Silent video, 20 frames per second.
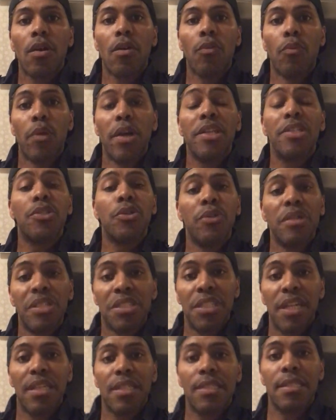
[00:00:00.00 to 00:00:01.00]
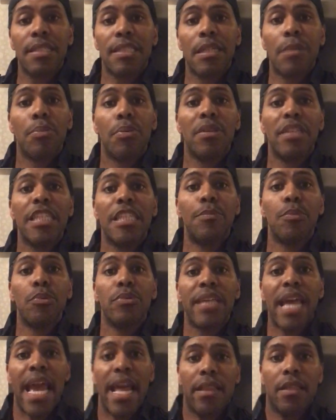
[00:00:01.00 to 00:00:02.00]
racial injustice and police
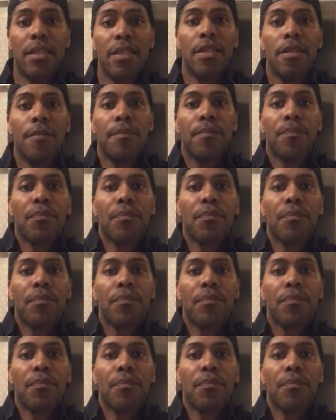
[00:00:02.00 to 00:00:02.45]
brutality.